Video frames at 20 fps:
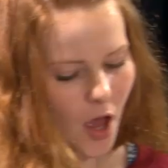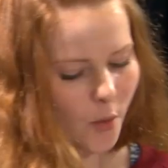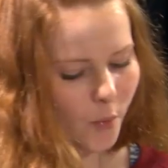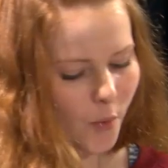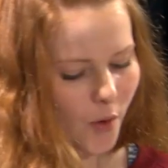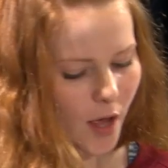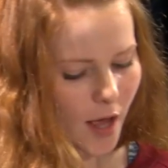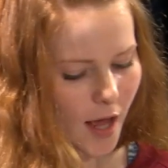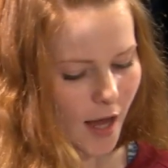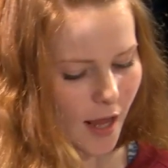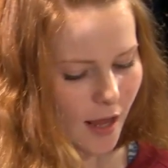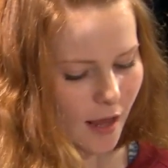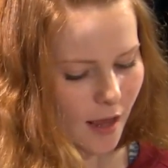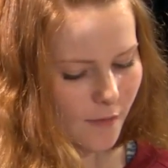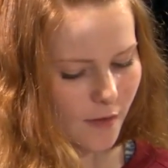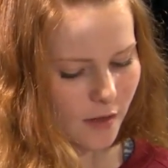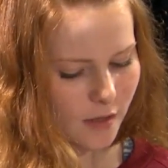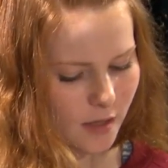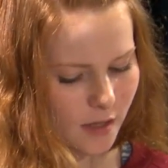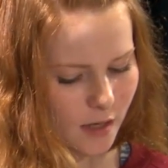music was
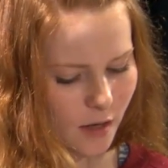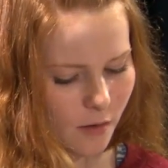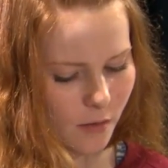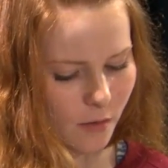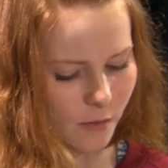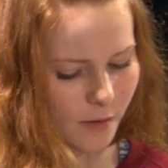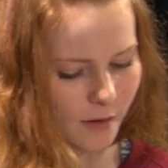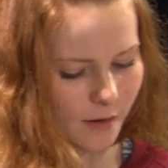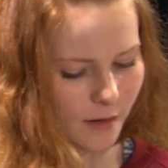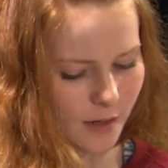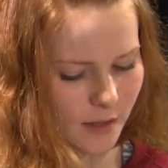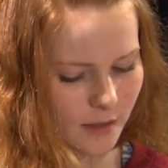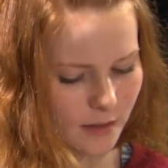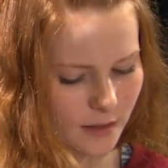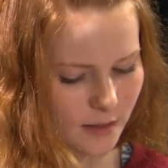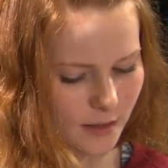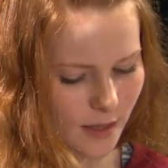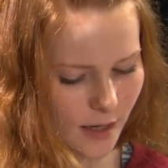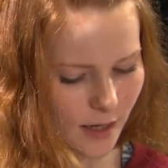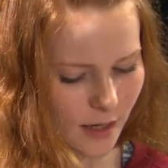always available
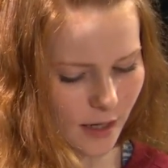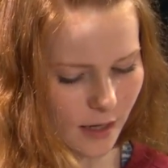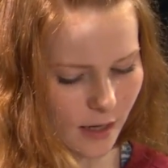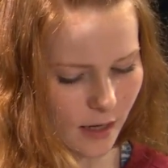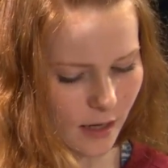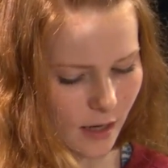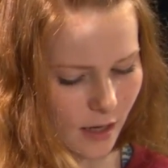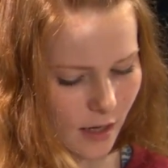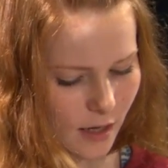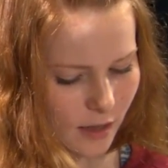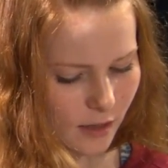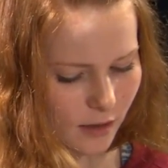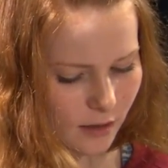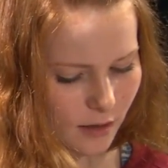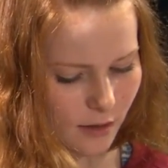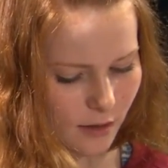as a subject in the